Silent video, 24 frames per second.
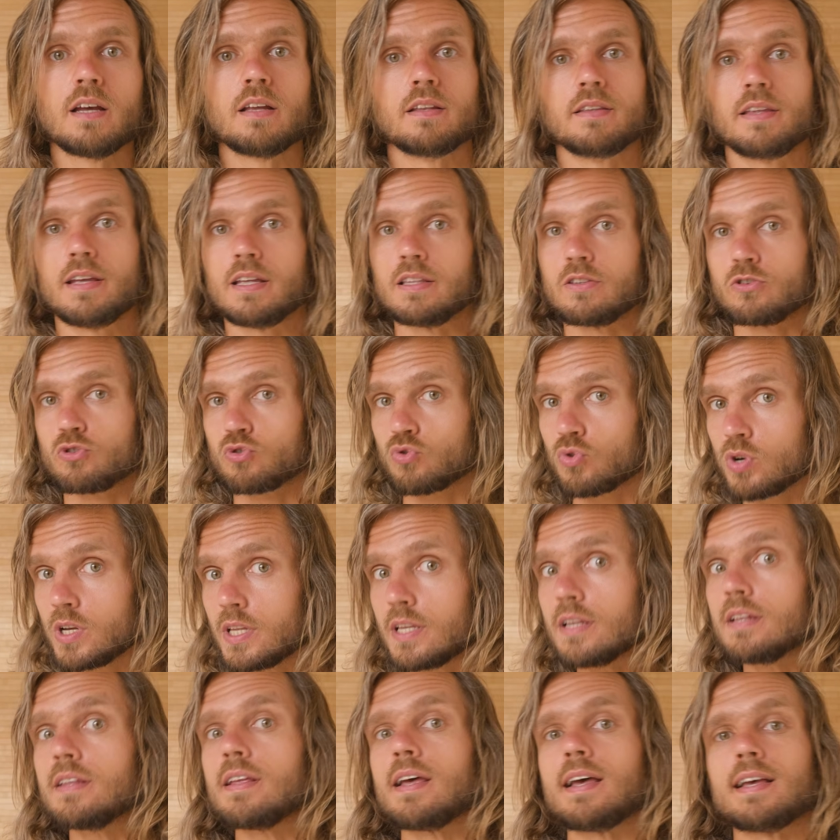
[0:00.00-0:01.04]
then treat
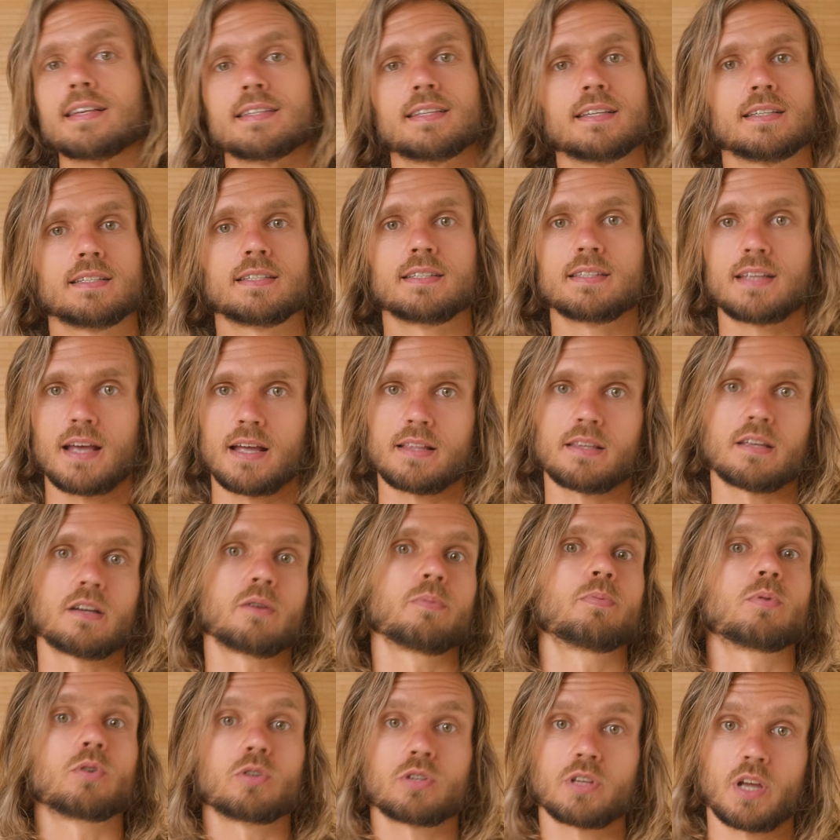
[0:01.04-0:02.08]
it as a static
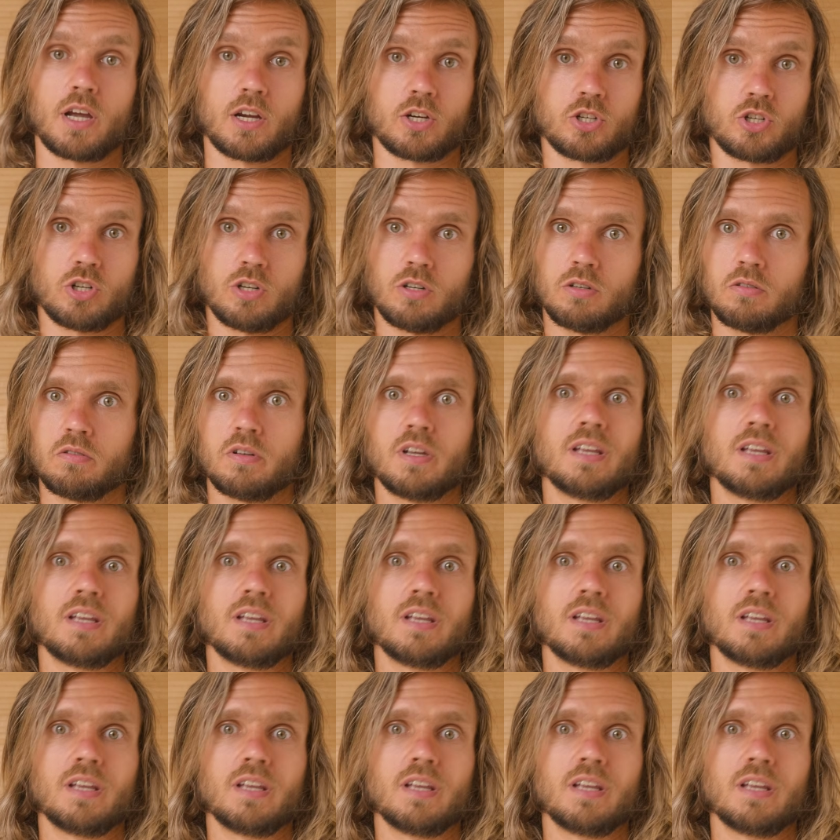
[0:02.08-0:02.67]
protection,